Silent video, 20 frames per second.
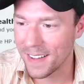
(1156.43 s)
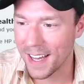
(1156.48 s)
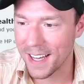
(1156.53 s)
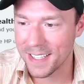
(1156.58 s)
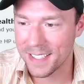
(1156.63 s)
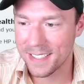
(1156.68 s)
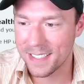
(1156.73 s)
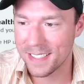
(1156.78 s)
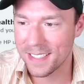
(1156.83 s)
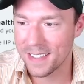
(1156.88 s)

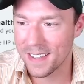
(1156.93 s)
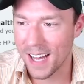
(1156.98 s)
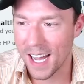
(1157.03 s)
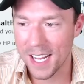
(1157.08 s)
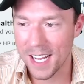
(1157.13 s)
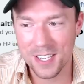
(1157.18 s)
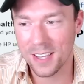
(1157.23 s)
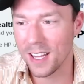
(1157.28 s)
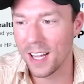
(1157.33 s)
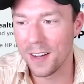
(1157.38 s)
Nice.
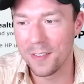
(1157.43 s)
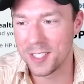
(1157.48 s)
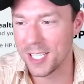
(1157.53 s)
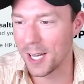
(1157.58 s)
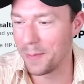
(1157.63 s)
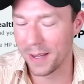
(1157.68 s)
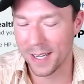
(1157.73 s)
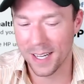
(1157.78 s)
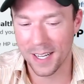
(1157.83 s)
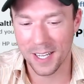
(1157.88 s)
I just love
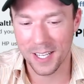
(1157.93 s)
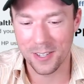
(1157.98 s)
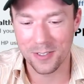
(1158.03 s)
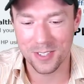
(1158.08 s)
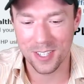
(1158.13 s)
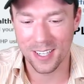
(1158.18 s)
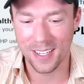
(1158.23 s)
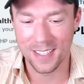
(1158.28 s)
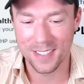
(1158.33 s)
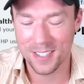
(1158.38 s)
subbing on a
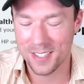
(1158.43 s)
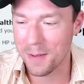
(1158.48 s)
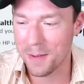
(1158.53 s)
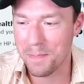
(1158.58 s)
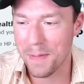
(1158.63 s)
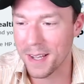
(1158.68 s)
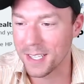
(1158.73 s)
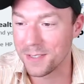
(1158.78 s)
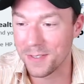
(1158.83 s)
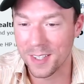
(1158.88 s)
U-turn. It's just the
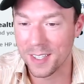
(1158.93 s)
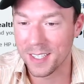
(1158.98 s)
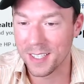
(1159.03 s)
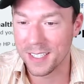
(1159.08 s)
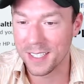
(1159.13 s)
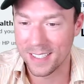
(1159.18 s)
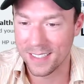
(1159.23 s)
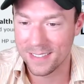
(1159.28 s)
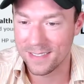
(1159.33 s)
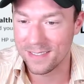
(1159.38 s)
best feeling
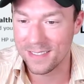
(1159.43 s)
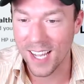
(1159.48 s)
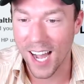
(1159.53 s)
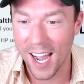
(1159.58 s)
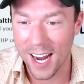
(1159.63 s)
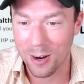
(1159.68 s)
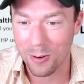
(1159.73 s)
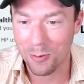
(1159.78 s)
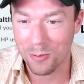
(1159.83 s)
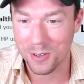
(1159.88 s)
in the
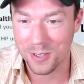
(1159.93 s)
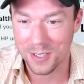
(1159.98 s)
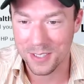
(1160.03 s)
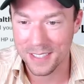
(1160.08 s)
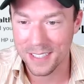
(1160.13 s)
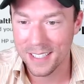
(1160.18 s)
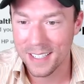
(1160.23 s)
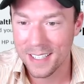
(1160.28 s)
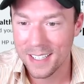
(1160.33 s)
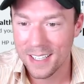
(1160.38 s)
entire
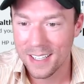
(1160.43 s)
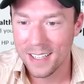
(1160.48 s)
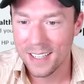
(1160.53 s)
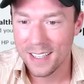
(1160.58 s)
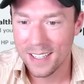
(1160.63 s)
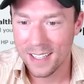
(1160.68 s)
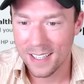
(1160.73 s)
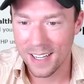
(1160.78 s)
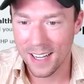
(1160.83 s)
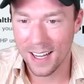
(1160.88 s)
world.
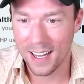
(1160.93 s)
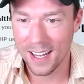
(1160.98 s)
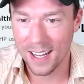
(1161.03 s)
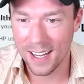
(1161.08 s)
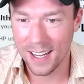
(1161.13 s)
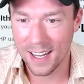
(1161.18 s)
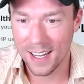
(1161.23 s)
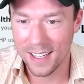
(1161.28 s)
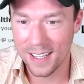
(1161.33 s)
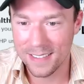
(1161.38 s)

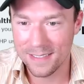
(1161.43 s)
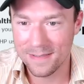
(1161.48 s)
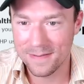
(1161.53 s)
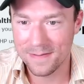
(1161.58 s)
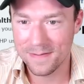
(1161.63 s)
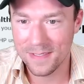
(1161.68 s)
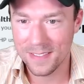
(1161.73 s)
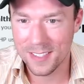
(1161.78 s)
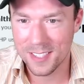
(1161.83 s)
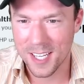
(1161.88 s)
Uh,
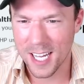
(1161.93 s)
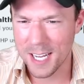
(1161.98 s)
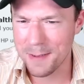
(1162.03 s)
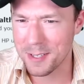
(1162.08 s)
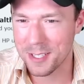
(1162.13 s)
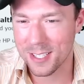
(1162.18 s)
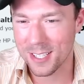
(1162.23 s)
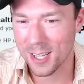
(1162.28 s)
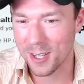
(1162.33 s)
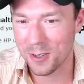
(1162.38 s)
gotta
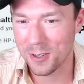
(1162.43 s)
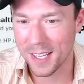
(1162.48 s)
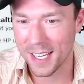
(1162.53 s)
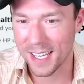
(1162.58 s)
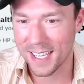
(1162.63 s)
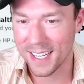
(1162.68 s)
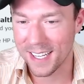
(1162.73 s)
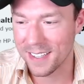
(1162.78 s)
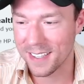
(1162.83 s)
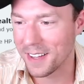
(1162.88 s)
be
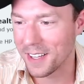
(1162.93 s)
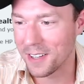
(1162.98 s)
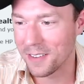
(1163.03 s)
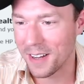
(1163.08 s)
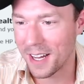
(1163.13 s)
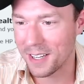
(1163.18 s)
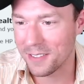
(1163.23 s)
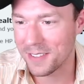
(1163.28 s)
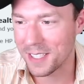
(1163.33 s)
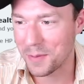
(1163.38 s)
Slowking here,
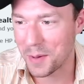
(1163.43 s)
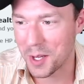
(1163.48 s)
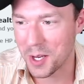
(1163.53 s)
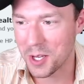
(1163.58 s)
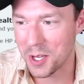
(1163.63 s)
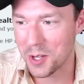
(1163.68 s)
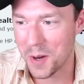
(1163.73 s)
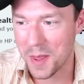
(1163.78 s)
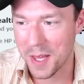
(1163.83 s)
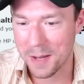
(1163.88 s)
though. I don't think we
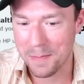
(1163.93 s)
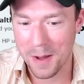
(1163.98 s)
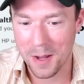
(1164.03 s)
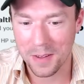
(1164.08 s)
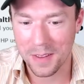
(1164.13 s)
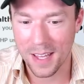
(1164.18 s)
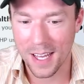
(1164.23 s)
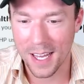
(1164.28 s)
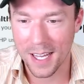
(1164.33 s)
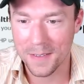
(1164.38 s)
can do anything
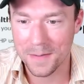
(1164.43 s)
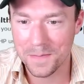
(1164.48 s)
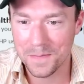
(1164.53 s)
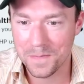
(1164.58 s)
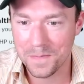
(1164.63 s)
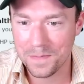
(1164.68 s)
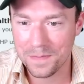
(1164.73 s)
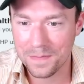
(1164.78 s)
about that.